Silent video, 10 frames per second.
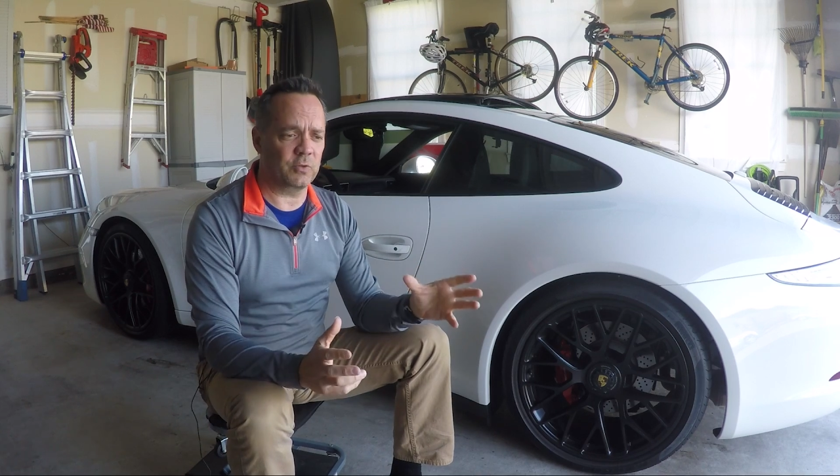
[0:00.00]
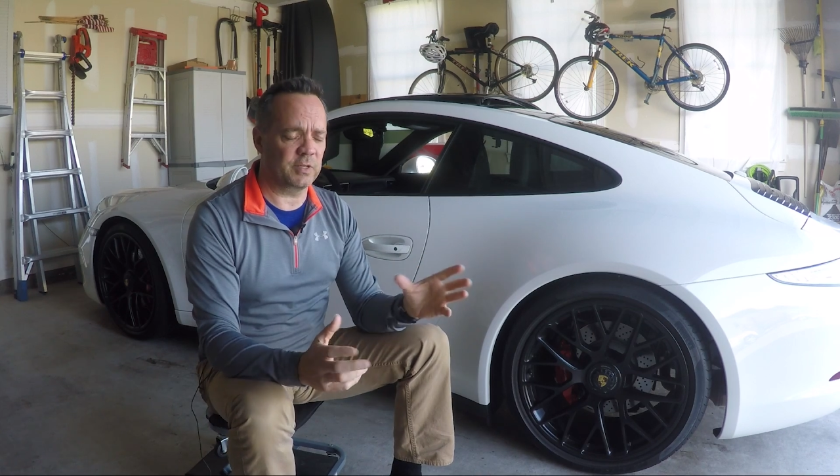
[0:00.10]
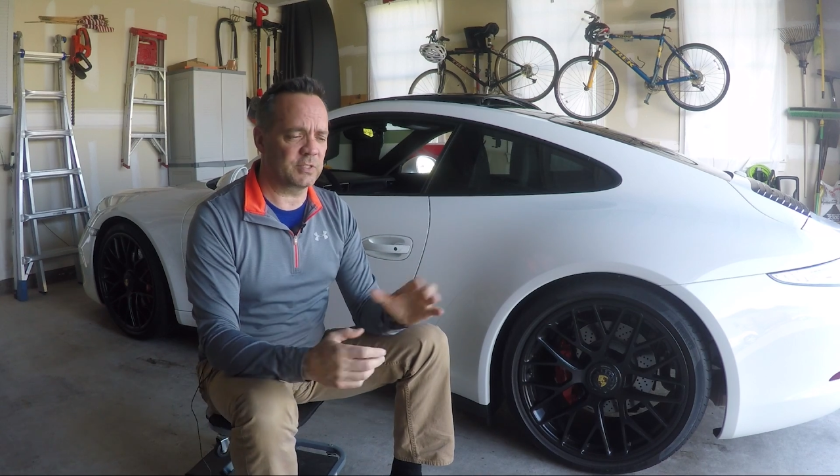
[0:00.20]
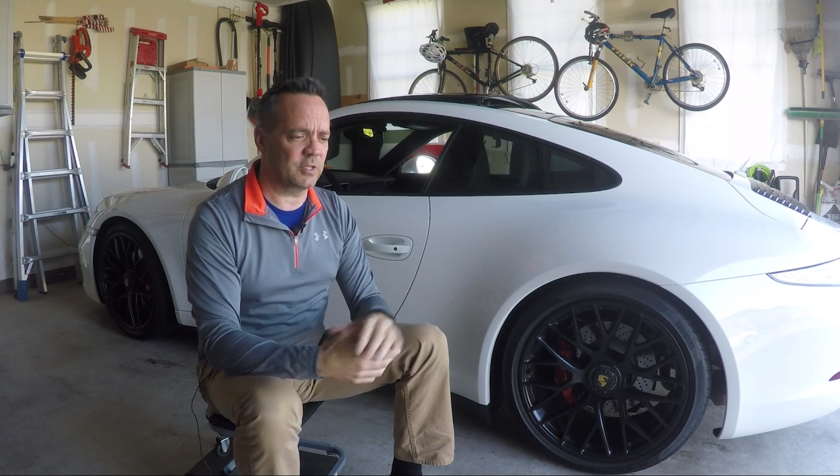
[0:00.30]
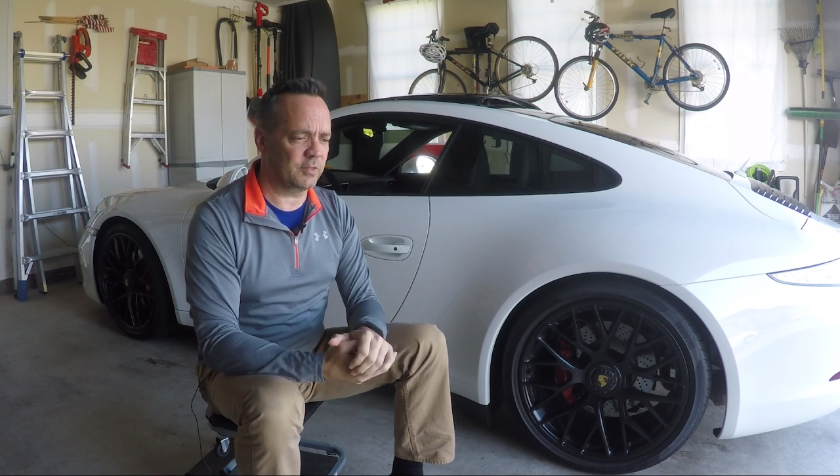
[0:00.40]

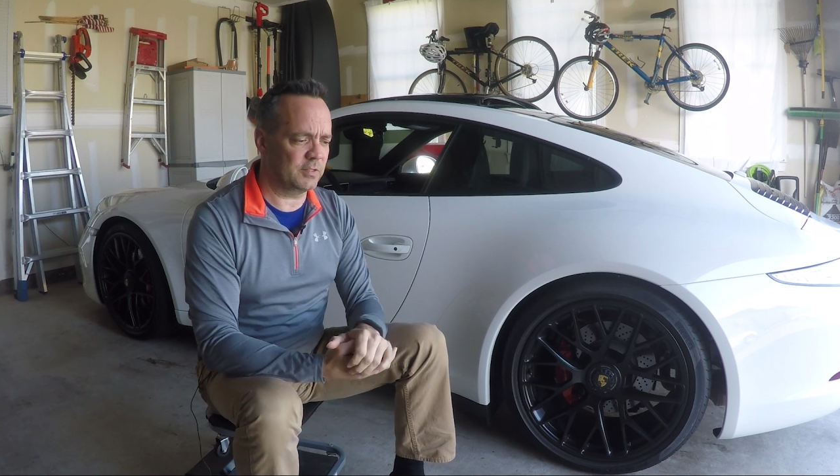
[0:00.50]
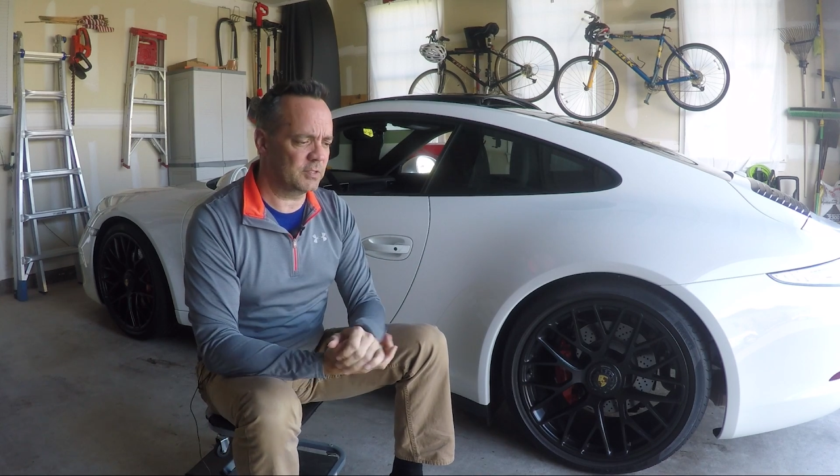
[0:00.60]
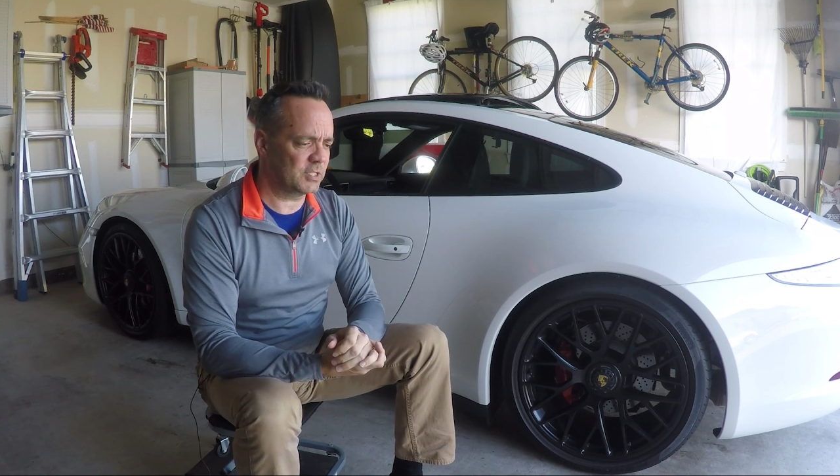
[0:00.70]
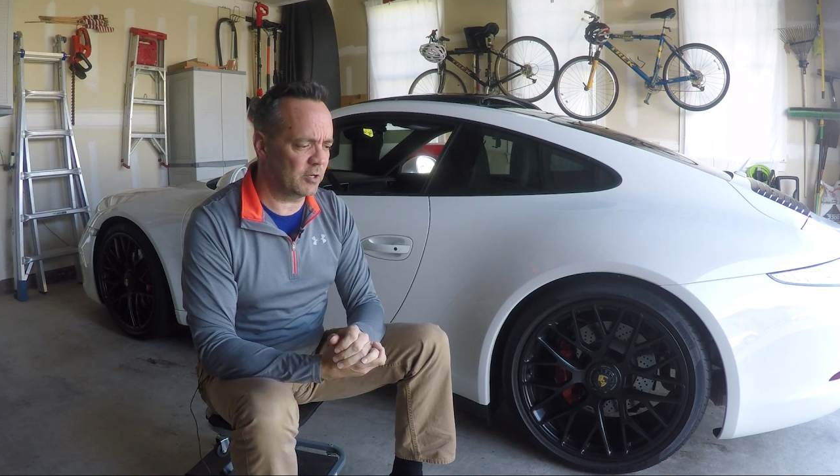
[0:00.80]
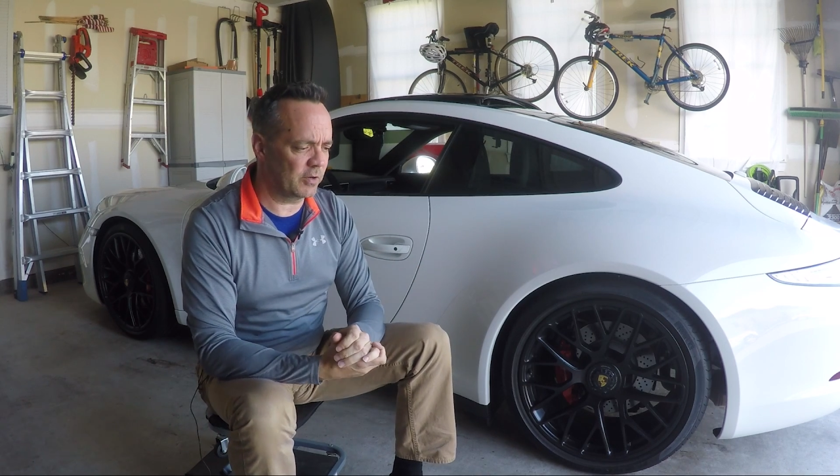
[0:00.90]
that it's nothing
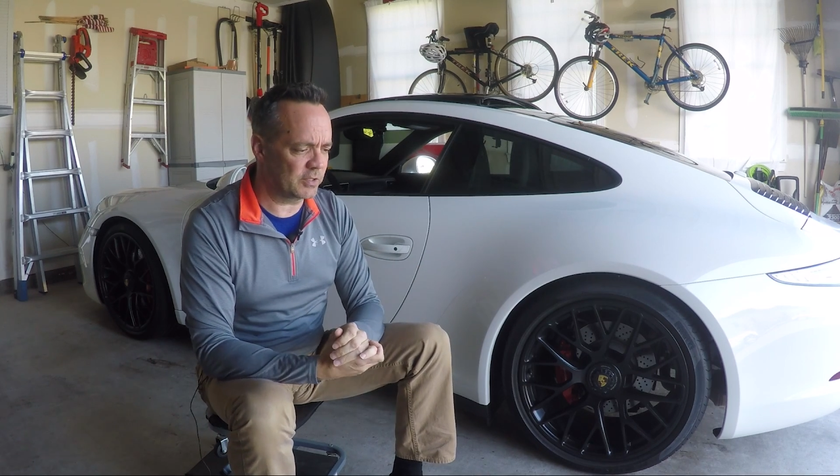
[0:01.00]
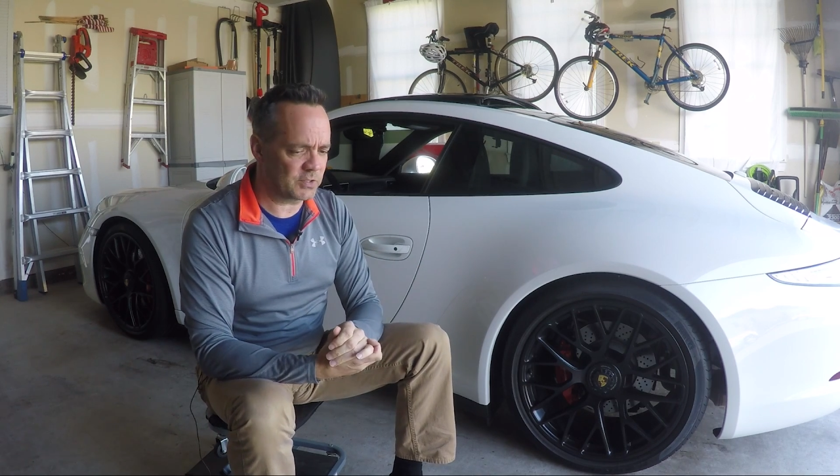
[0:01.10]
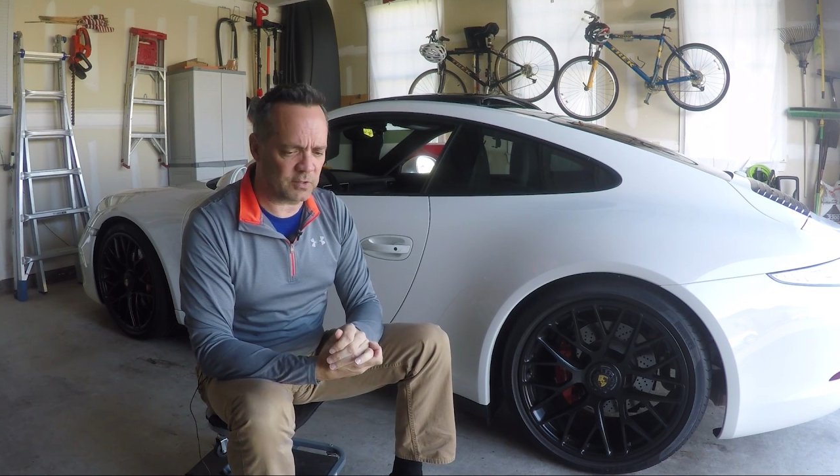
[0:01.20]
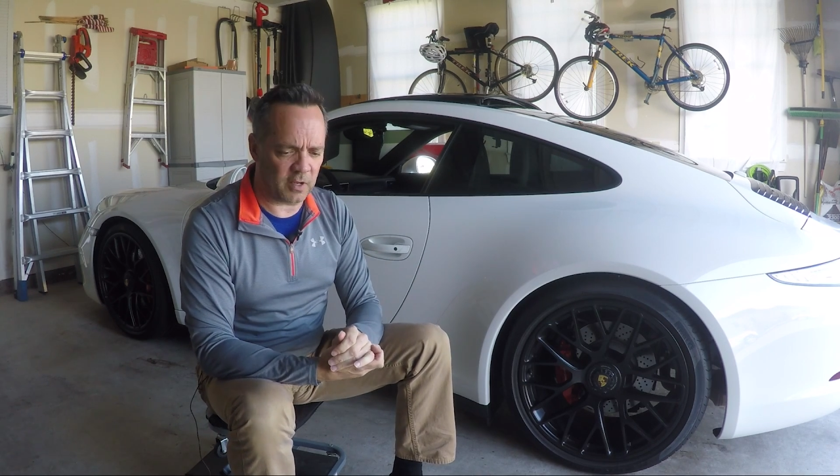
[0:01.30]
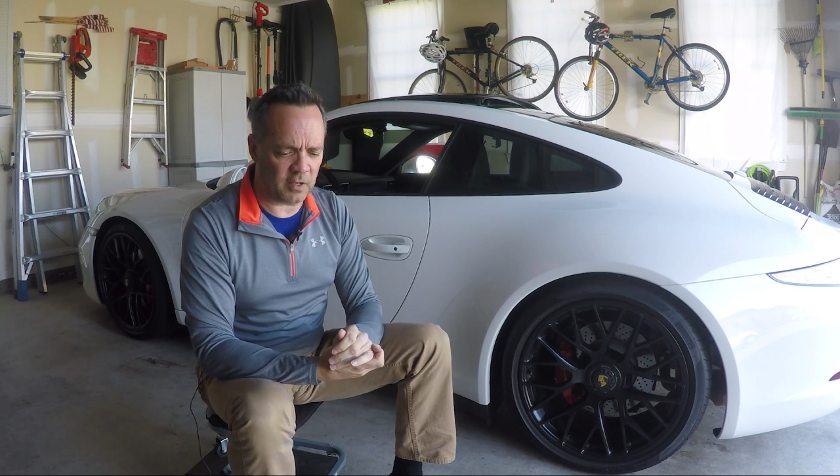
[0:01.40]
serious,